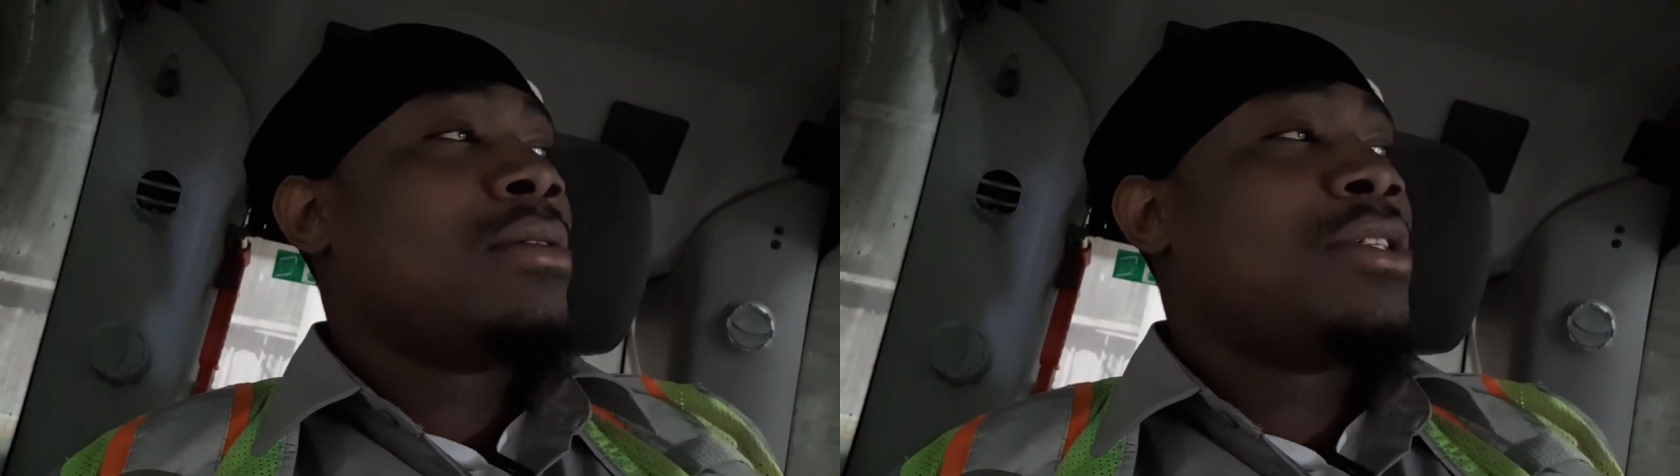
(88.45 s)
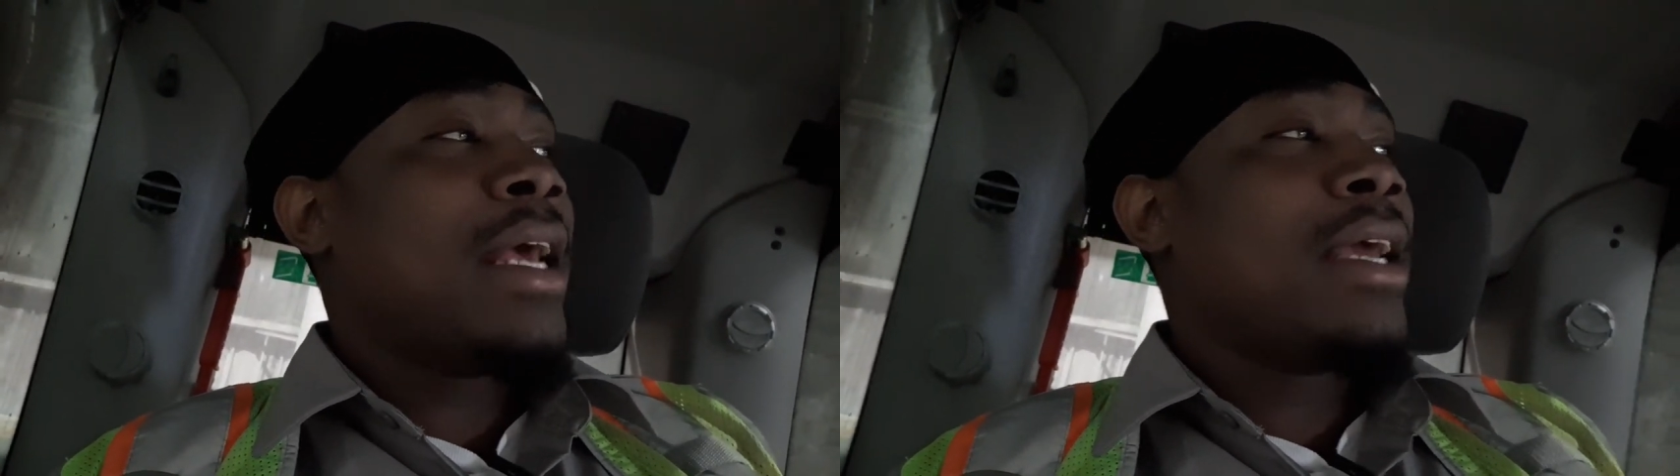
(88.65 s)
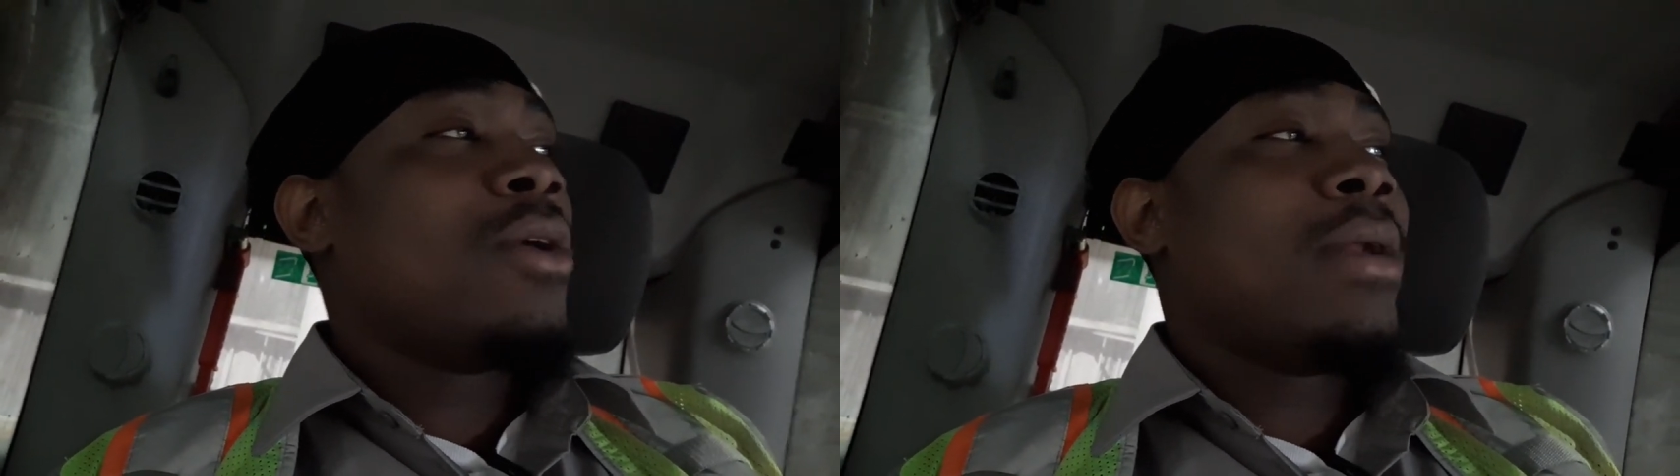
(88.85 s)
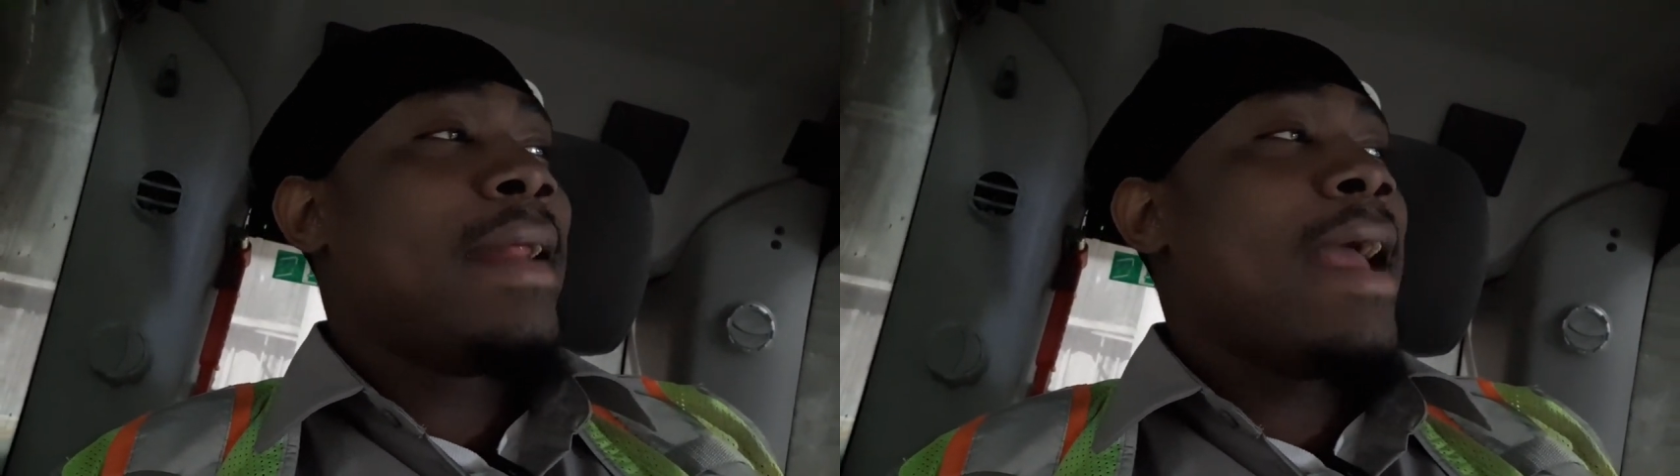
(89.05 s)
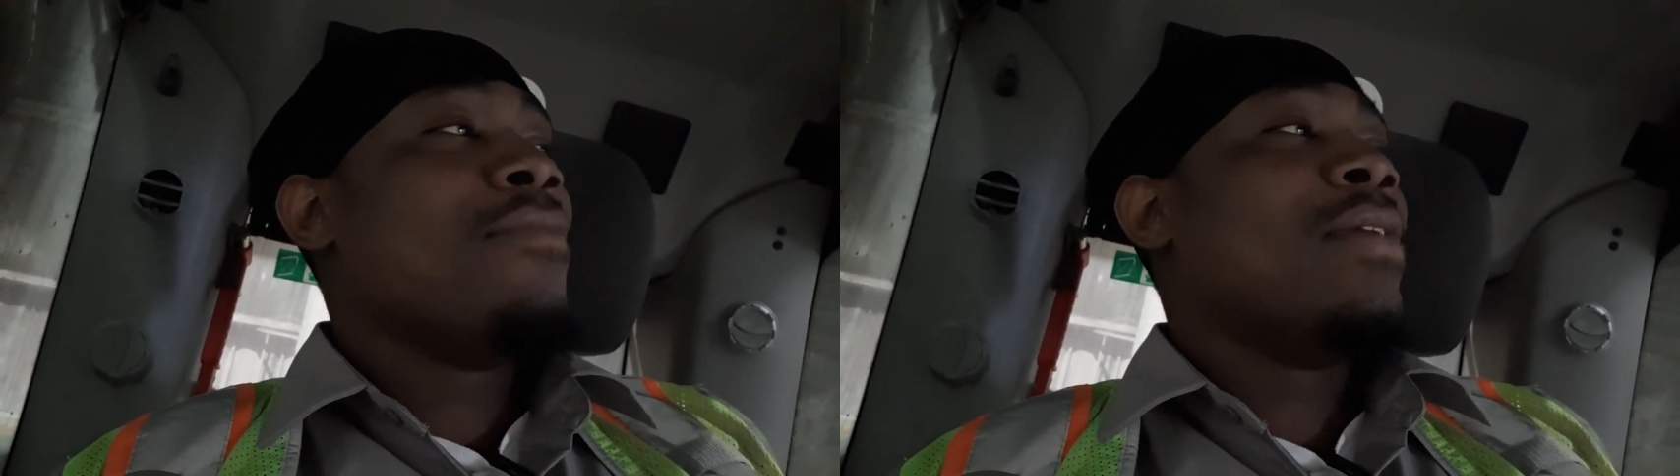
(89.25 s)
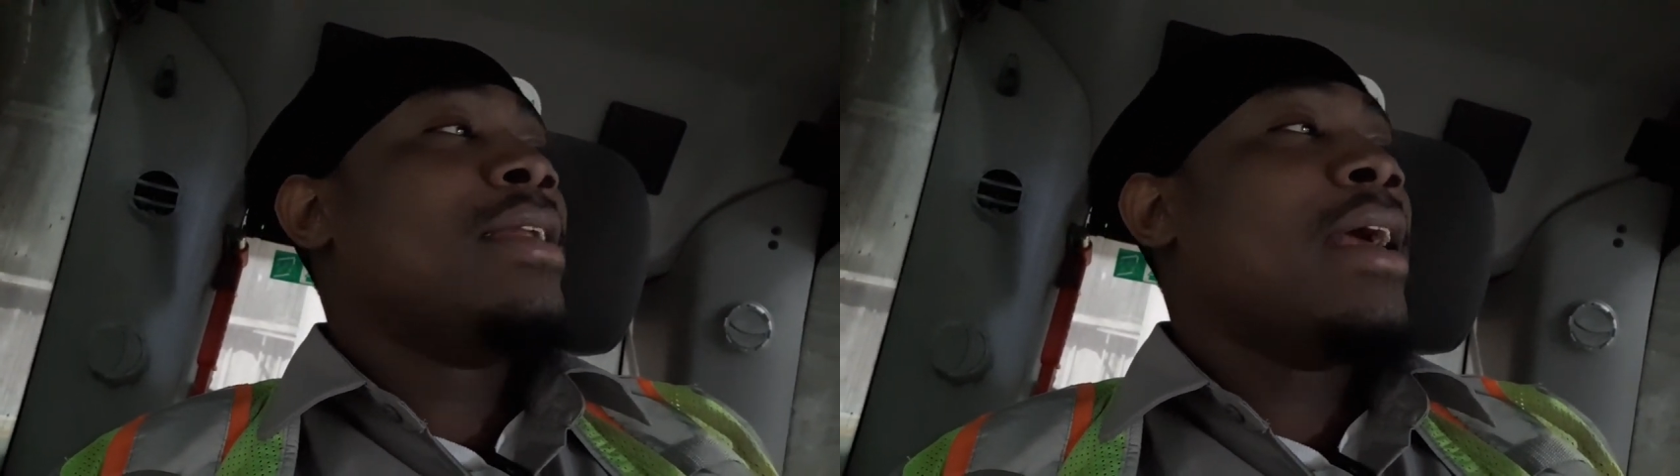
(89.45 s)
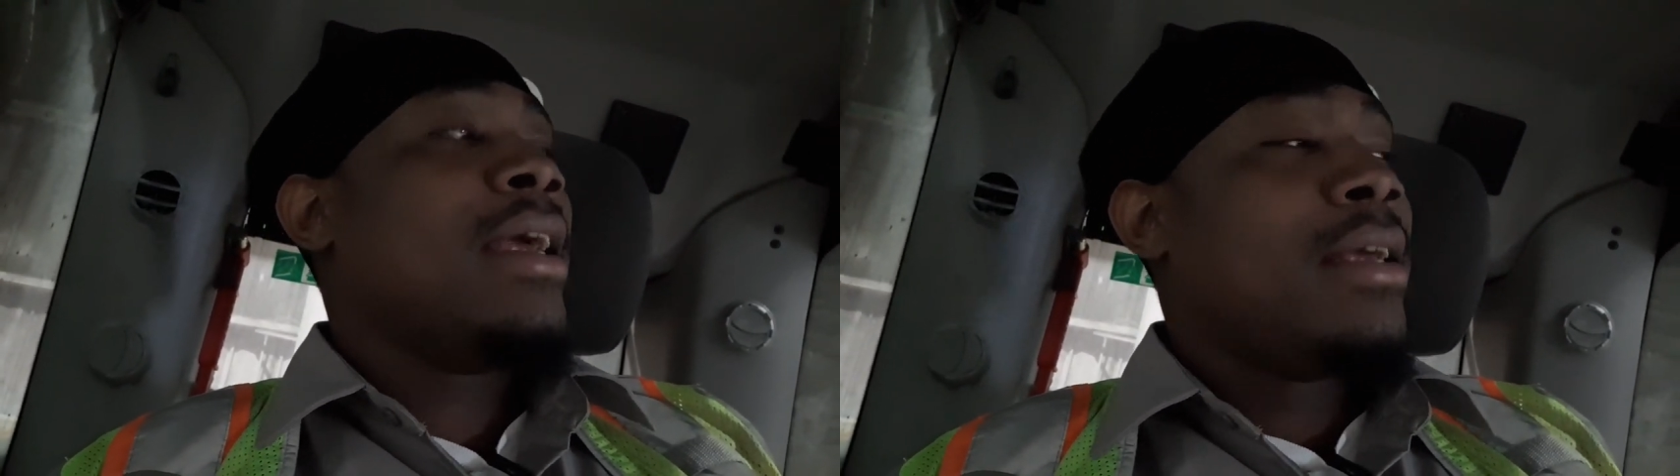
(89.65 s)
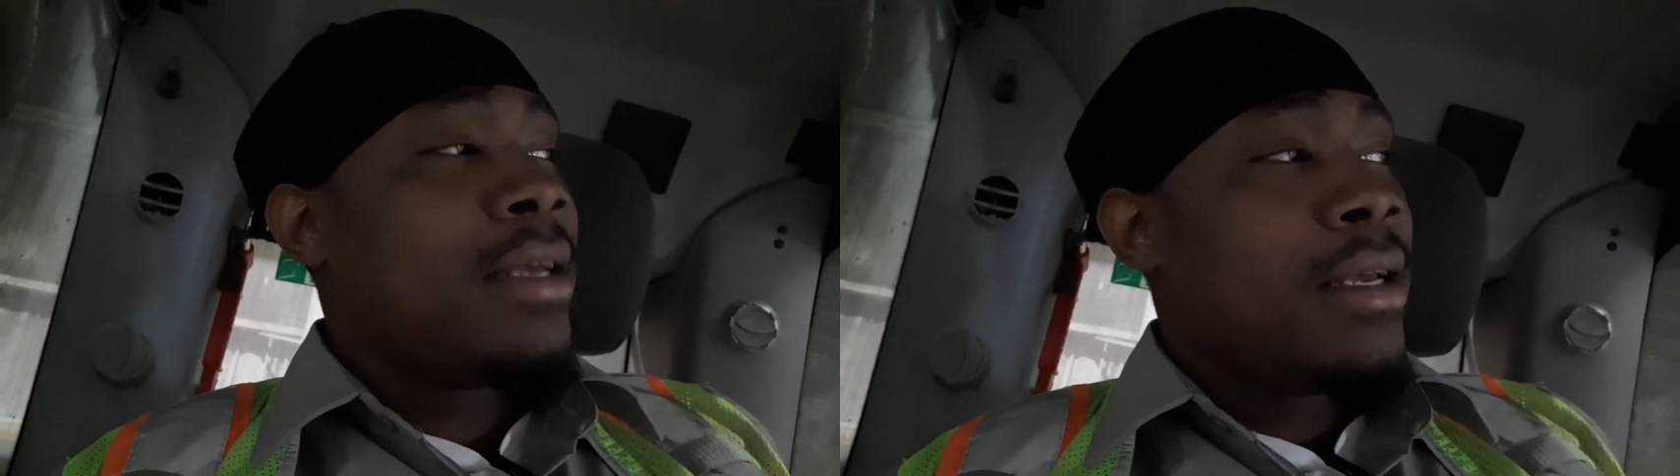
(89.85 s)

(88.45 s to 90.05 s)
checking on it every day